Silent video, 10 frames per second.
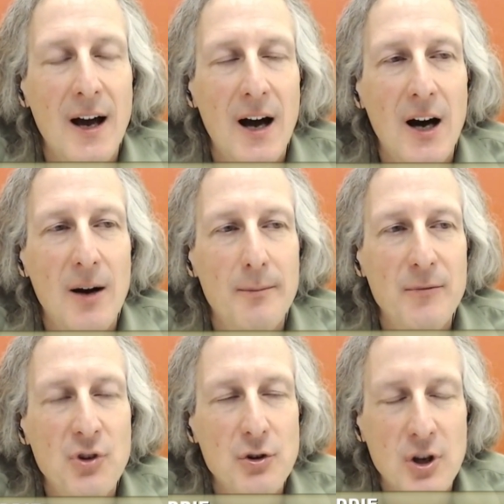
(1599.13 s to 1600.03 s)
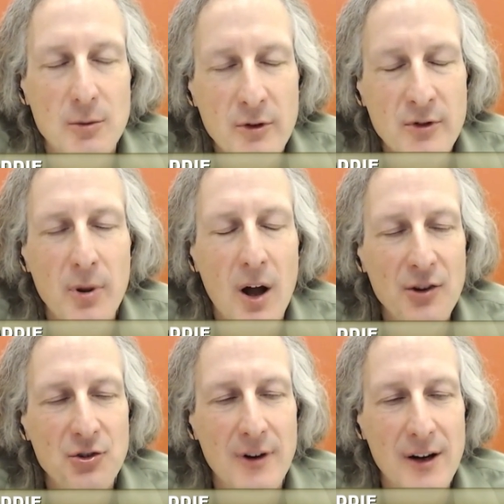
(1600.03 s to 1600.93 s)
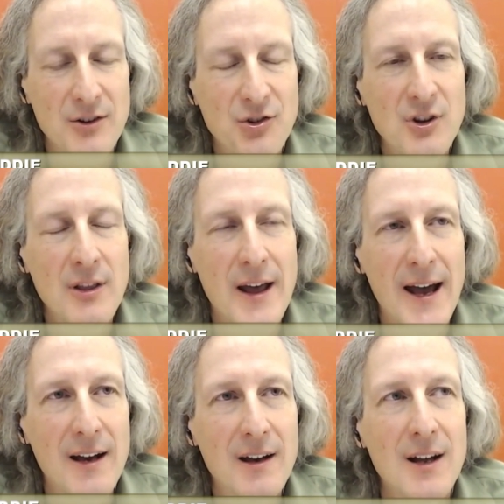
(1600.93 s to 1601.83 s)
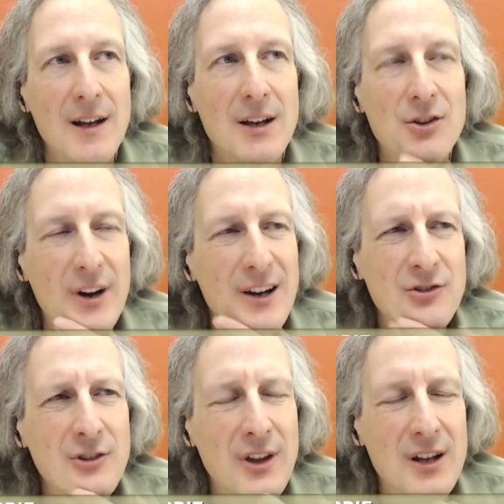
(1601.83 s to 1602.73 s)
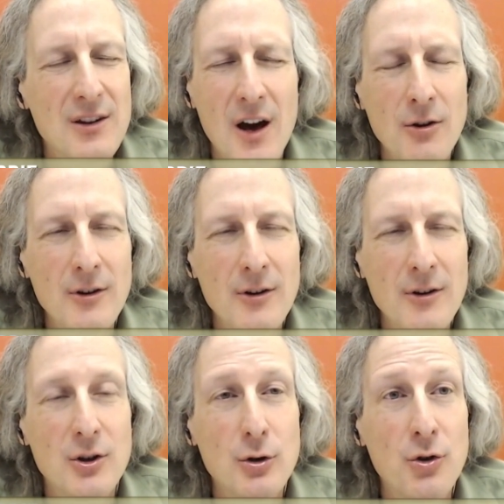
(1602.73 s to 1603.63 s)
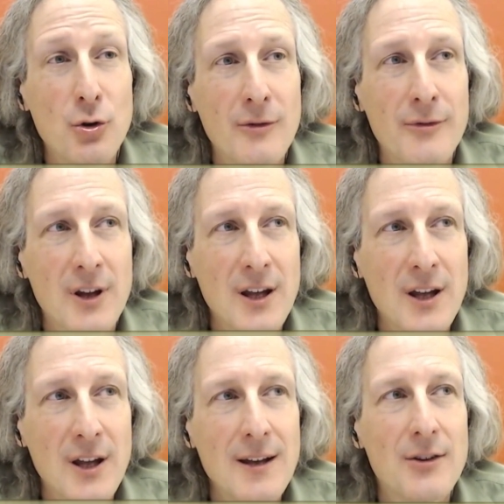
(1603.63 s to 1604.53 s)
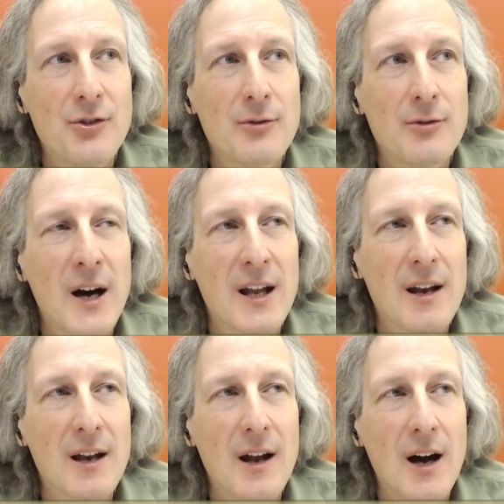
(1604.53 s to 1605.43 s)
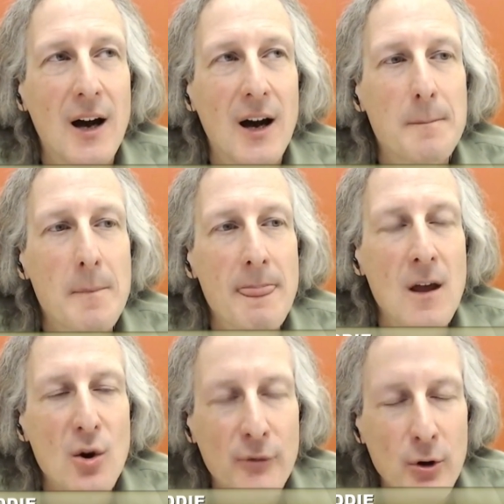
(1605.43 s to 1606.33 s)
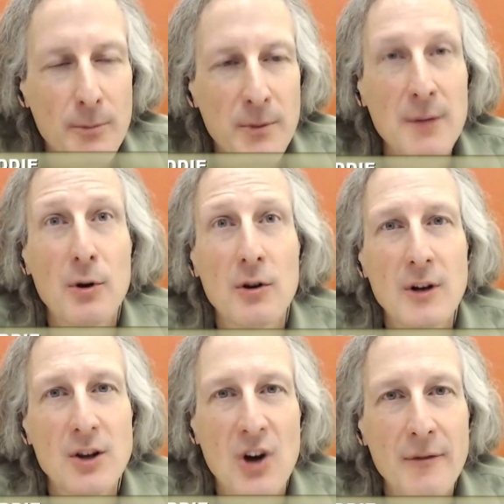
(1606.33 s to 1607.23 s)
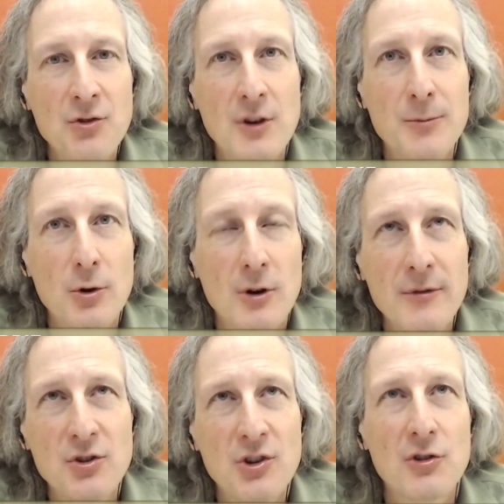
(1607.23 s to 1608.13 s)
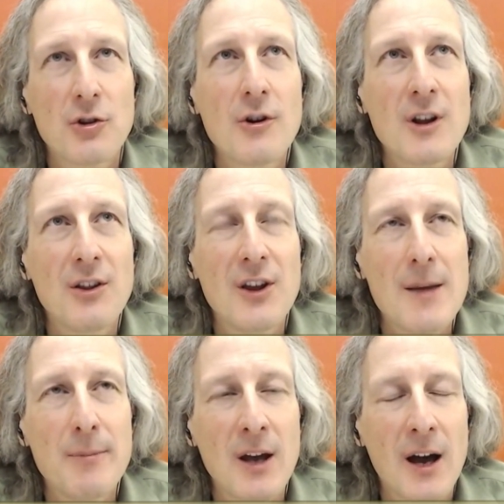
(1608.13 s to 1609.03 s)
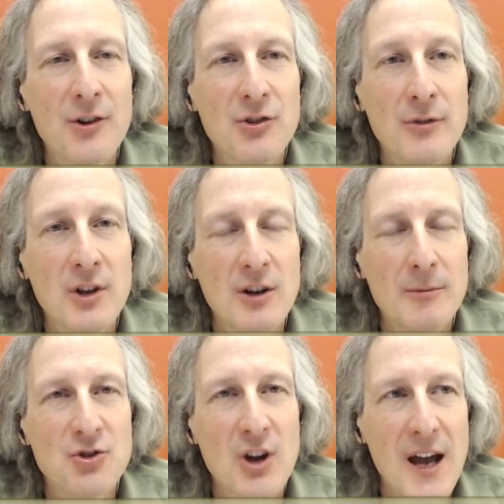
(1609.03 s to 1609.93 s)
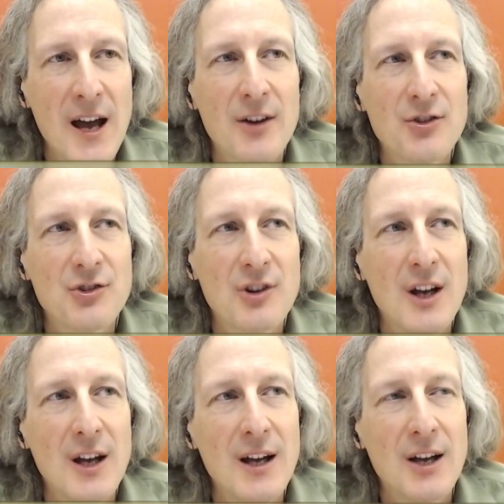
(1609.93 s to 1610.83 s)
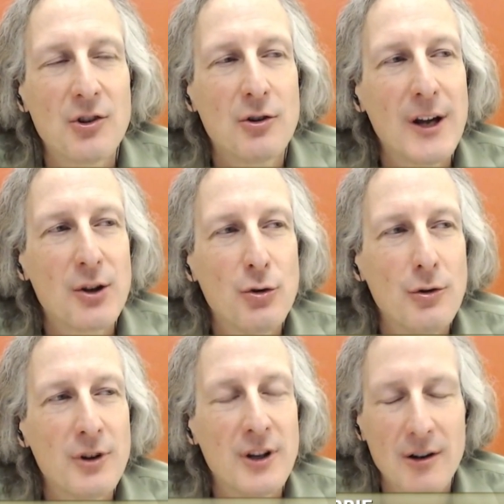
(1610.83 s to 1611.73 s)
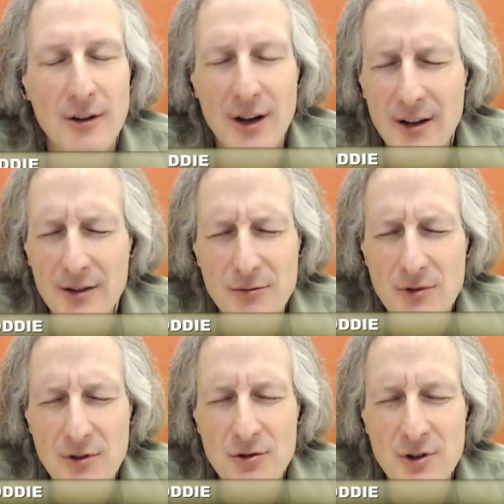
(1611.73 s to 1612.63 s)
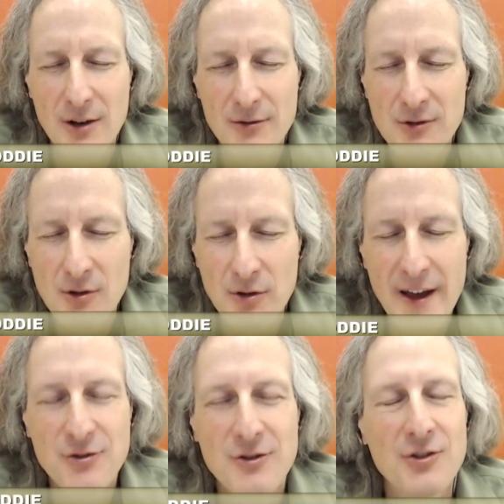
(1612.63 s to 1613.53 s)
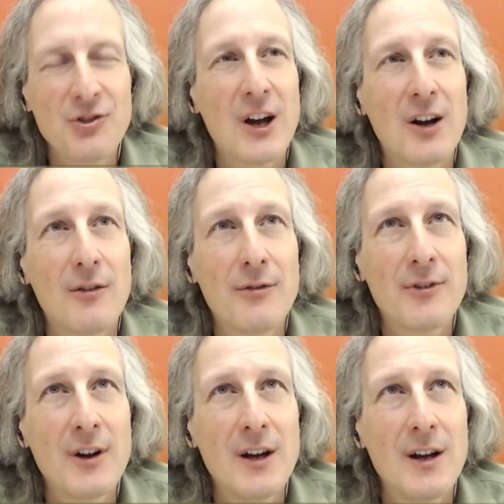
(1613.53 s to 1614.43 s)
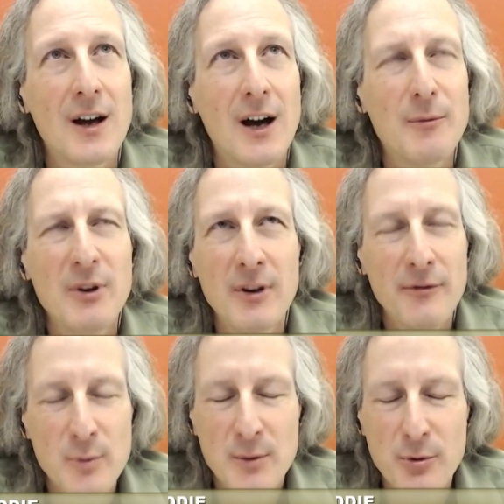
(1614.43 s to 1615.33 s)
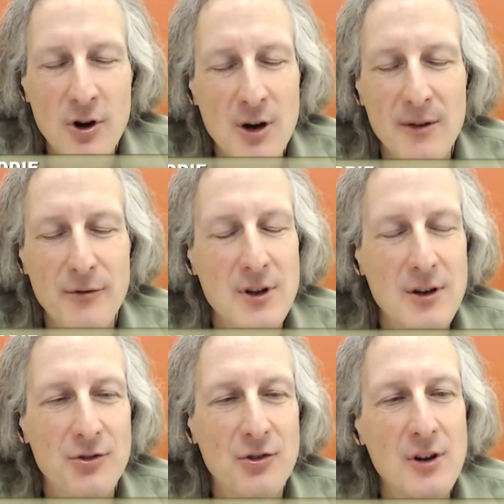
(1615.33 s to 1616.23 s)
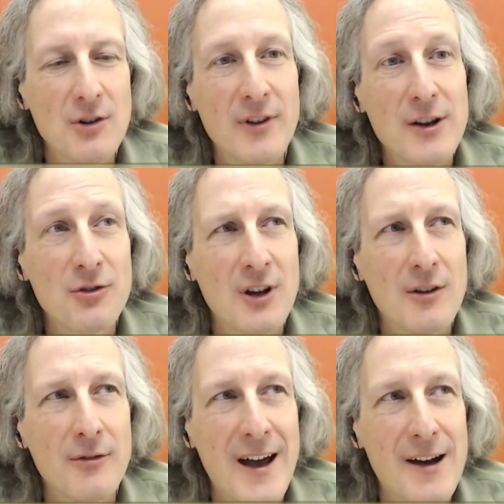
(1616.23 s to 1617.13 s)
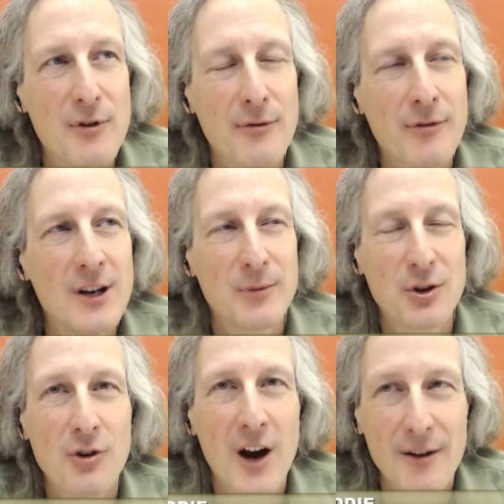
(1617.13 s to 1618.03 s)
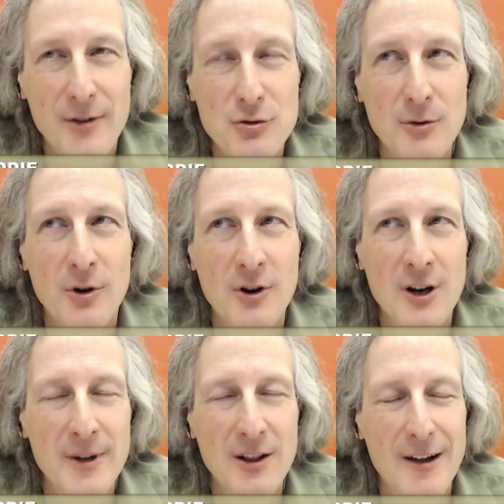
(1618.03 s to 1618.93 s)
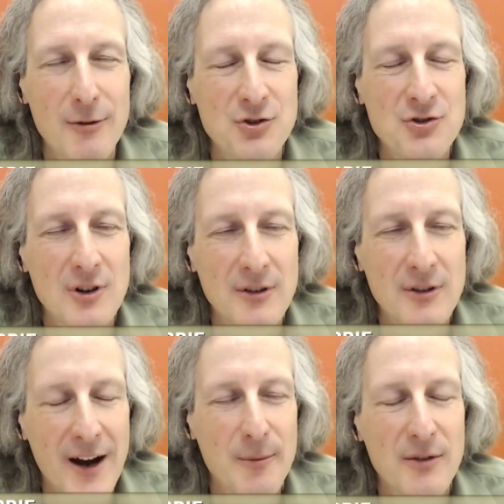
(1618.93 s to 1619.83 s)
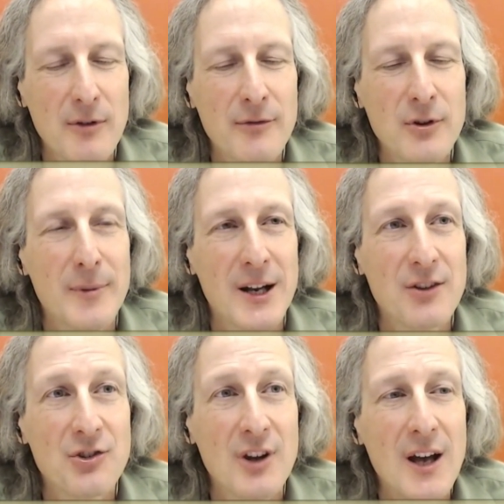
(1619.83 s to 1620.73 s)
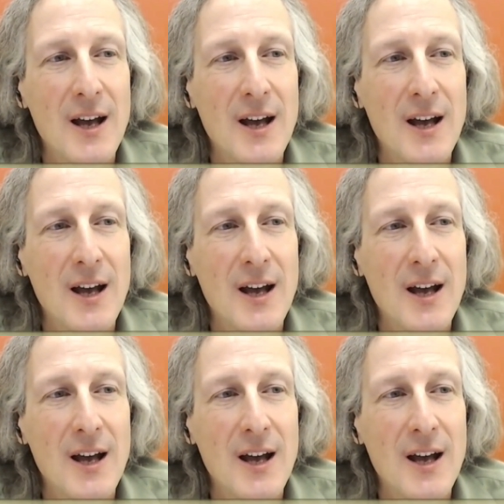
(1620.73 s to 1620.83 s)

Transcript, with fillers: Um, so you can move the blocks around and see that. And so I actually think not only is it a good tool for kids, but um, for people learning JavaScript or even just learning the APIs of JS, it's a great tool. You know, uh, you know, let yourself um, even if you've been programming for years and years, let yourself have the freedom to try a visual programming language environment for a few minutes.